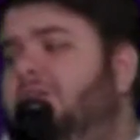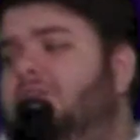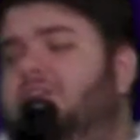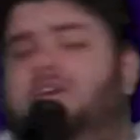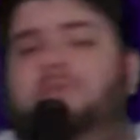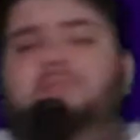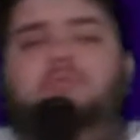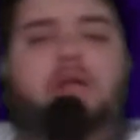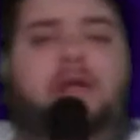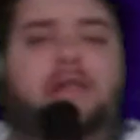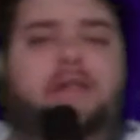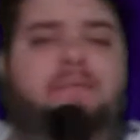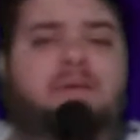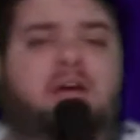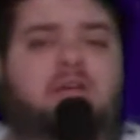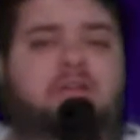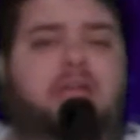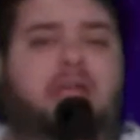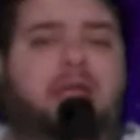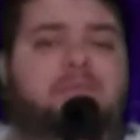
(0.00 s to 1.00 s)
complain
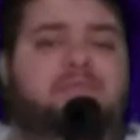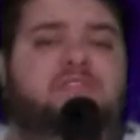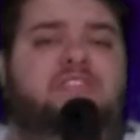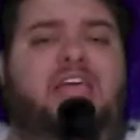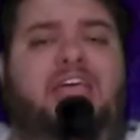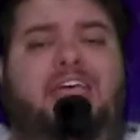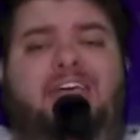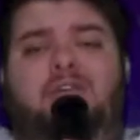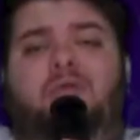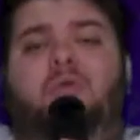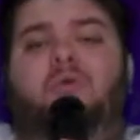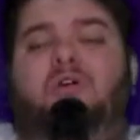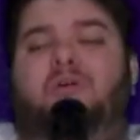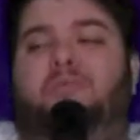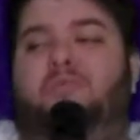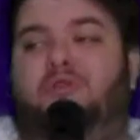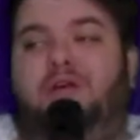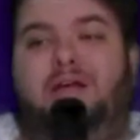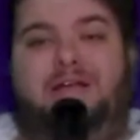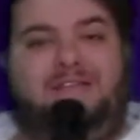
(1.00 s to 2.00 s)
about games and or
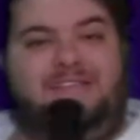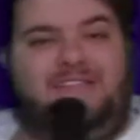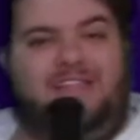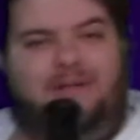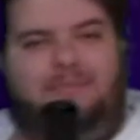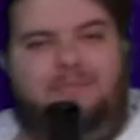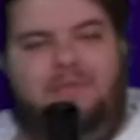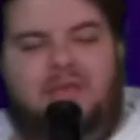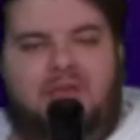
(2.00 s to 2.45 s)
praise them,